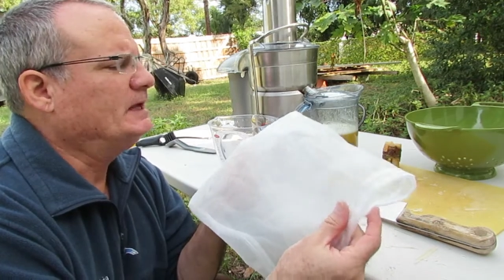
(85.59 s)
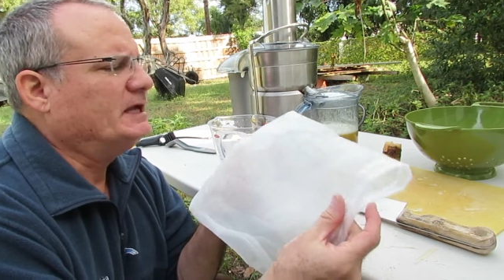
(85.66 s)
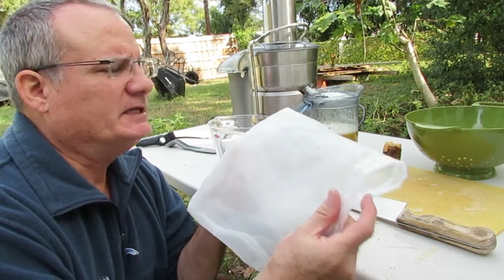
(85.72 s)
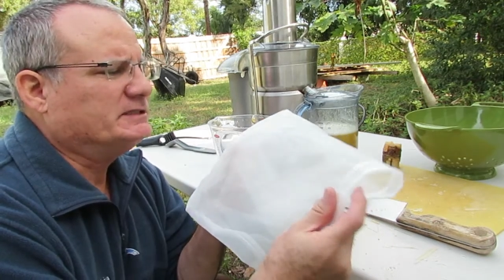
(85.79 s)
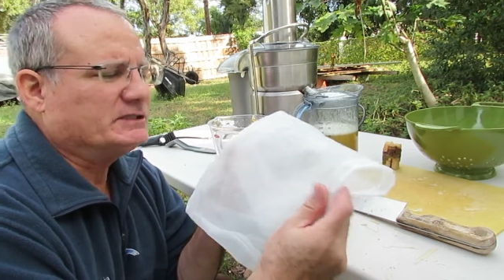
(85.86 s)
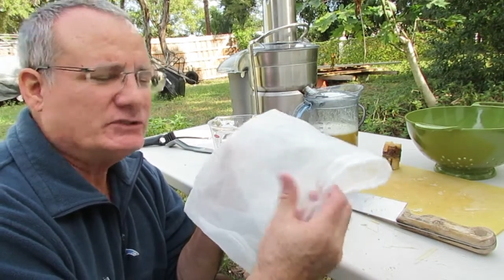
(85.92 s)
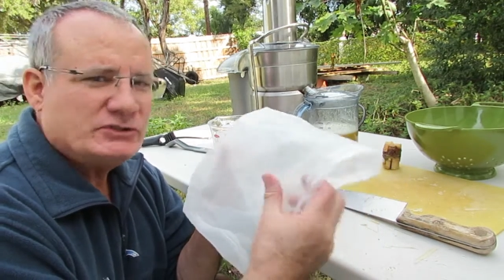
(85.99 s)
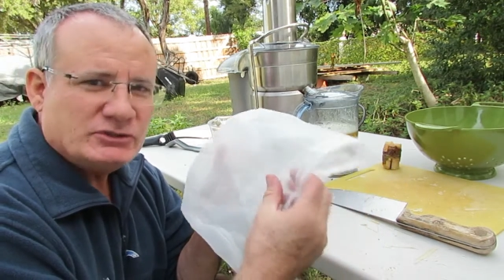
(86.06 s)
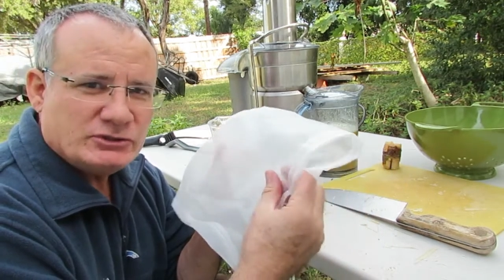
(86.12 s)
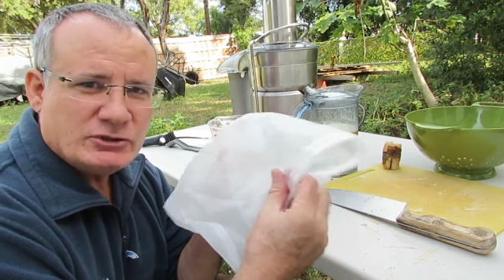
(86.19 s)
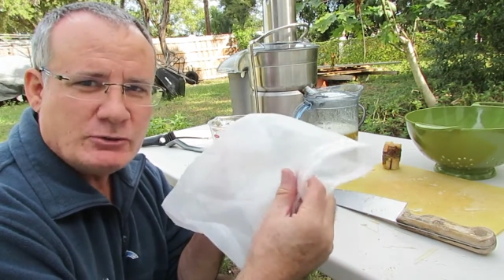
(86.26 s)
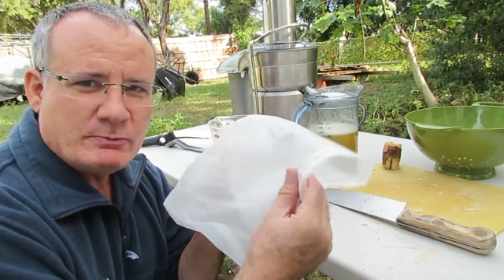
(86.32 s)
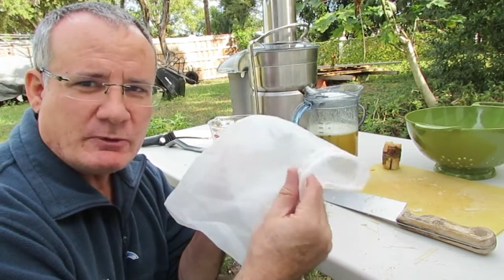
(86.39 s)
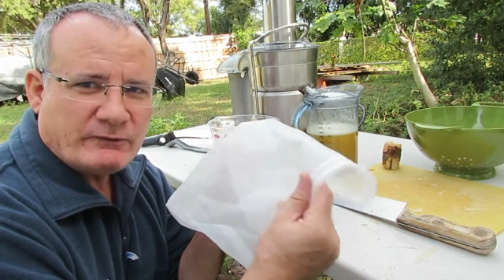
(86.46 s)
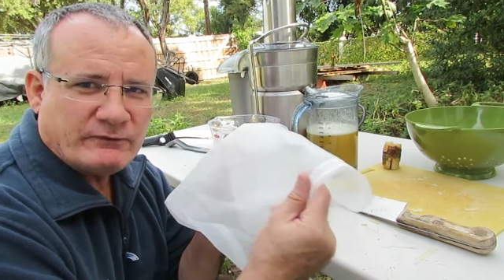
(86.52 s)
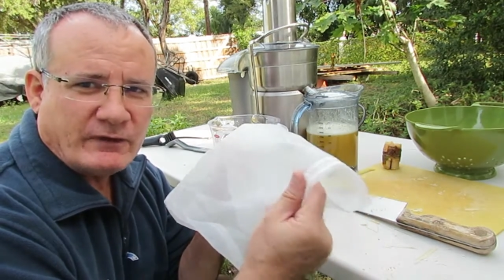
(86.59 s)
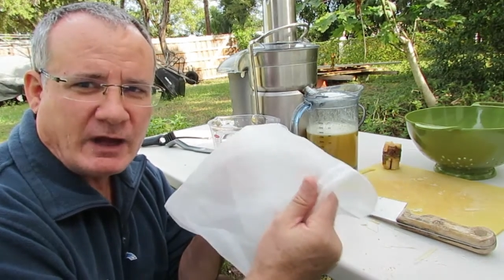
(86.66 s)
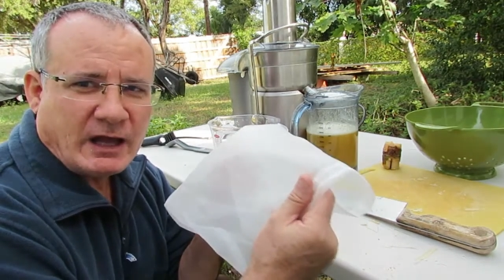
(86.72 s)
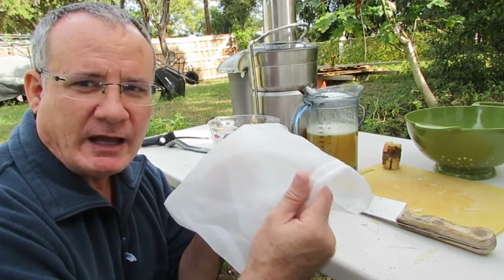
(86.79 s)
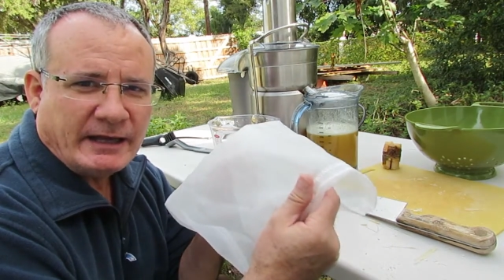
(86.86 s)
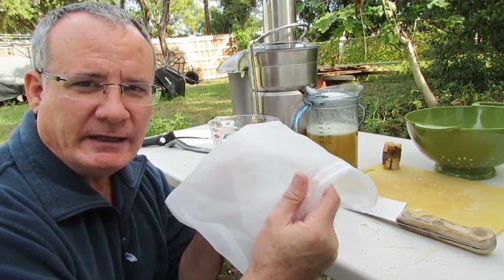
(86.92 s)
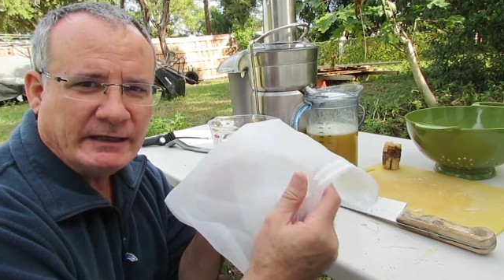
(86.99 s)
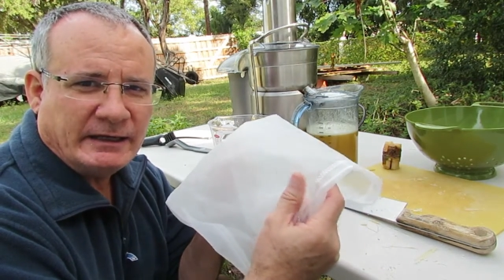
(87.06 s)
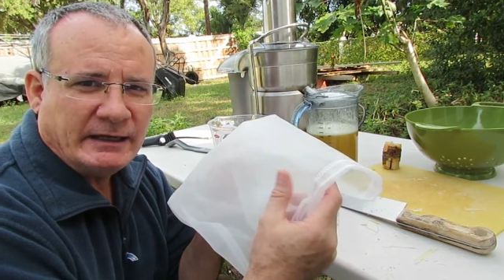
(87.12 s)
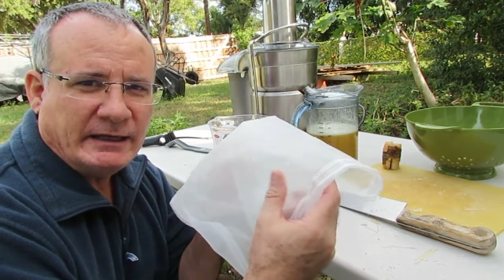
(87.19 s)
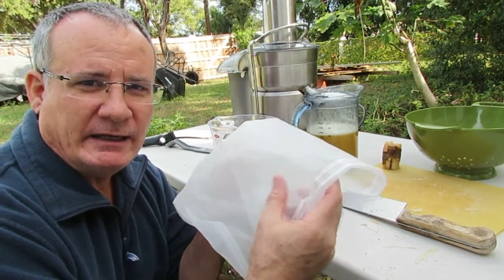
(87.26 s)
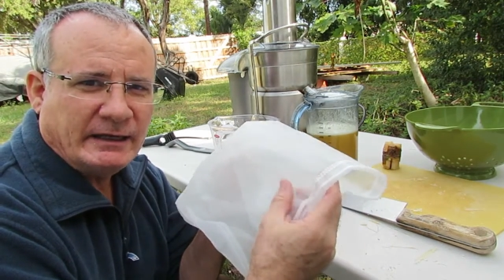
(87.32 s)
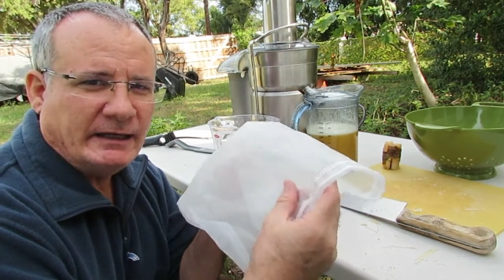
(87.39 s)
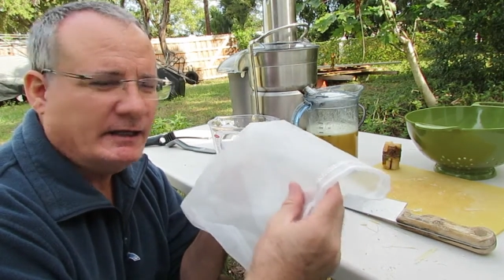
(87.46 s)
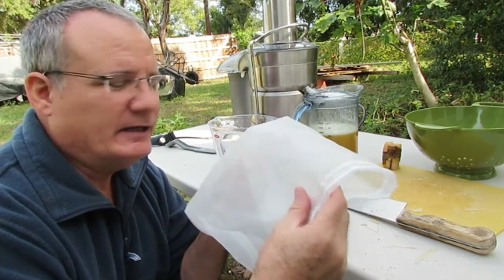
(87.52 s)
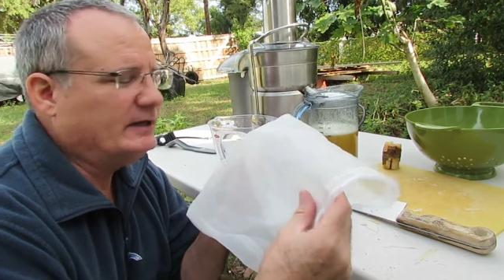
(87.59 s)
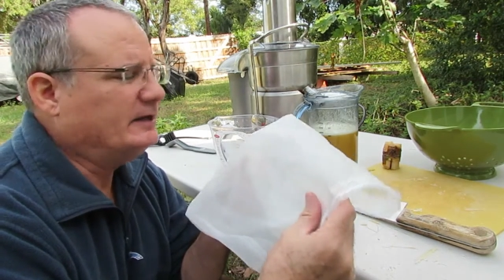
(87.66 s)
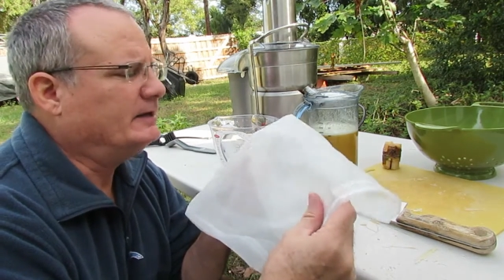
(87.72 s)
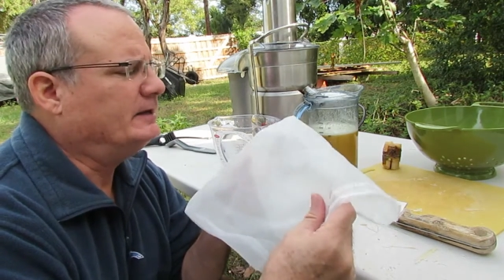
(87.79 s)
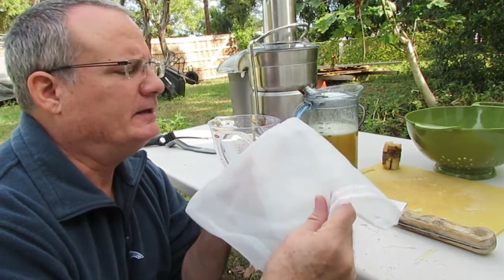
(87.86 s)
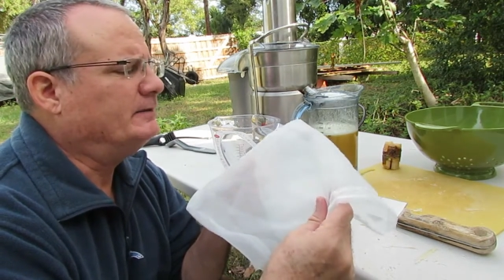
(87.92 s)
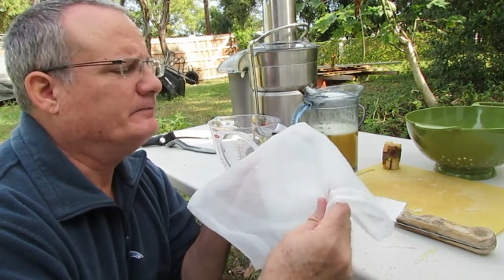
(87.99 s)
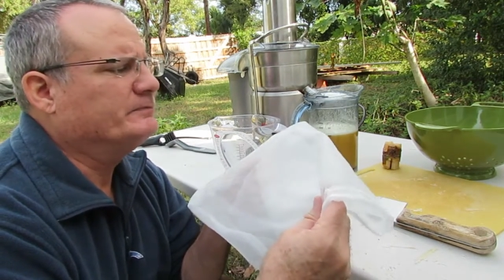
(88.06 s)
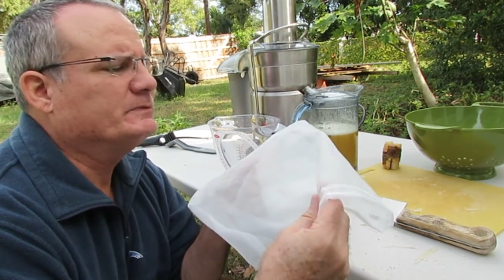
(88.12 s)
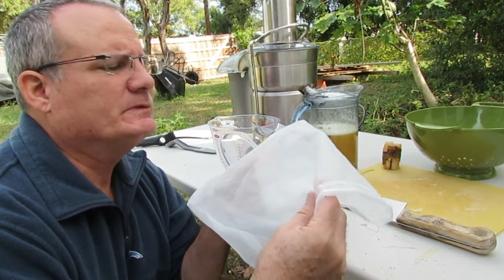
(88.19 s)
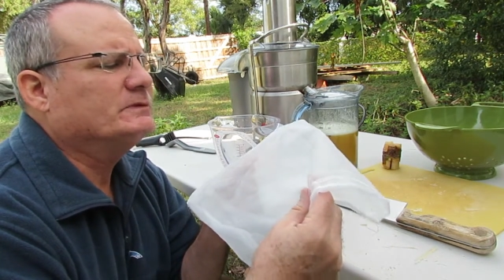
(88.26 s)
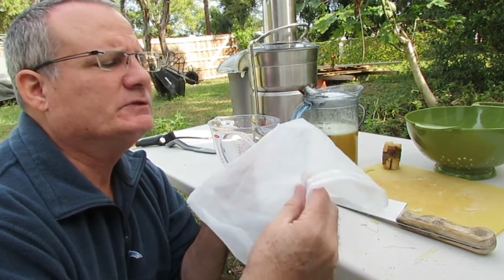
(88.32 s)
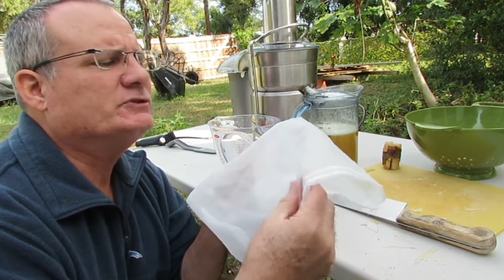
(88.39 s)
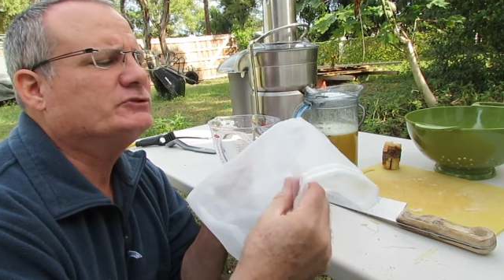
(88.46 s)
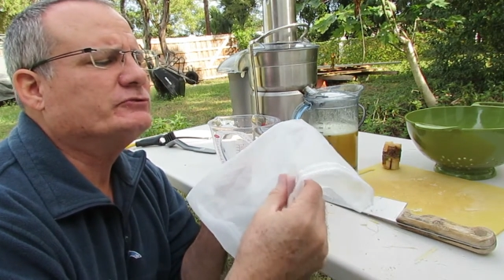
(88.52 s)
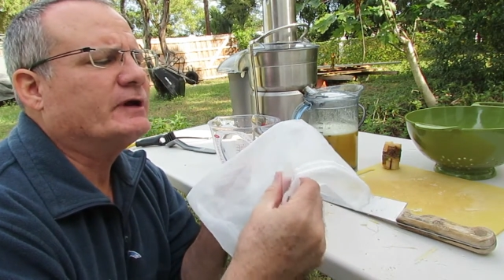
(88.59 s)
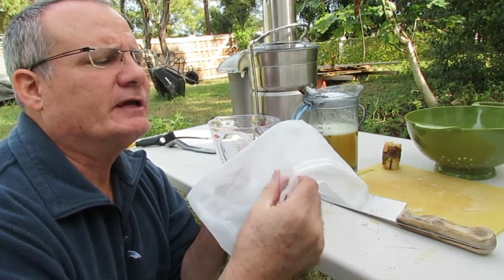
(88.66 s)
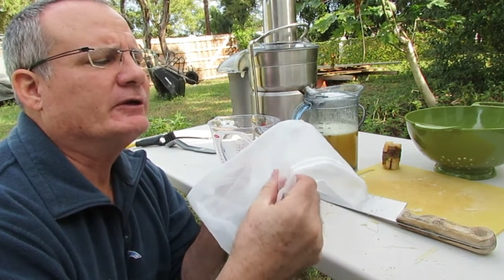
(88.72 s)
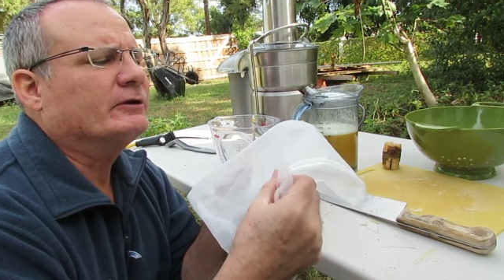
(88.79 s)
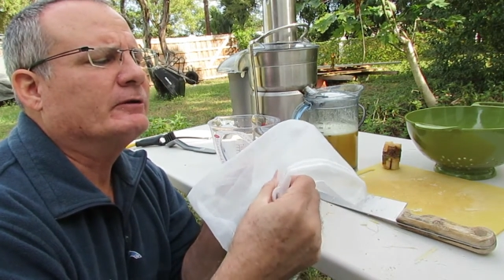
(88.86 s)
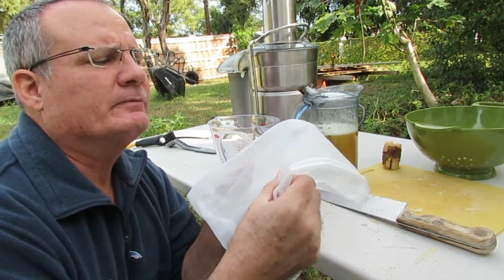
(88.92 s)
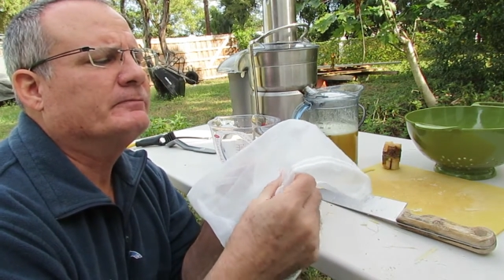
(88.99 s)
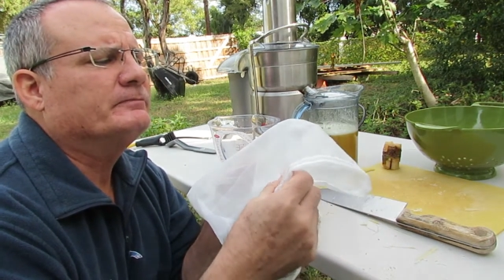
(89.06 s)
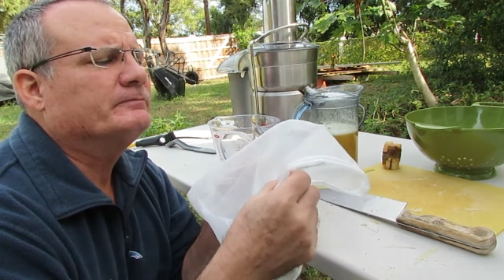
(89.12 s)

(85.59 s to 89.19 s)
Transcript: It's a super fine strainer,